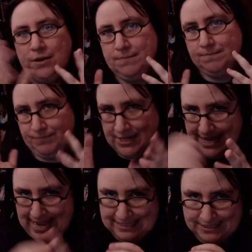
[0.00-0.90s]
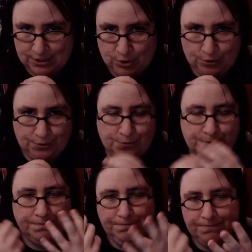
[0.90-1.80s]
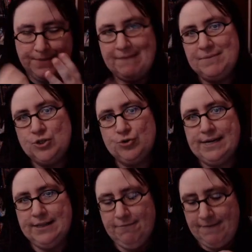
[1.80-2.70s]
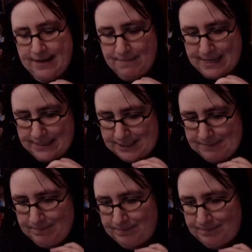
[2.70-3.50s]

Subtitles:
the cast and crew have been treating the fan base.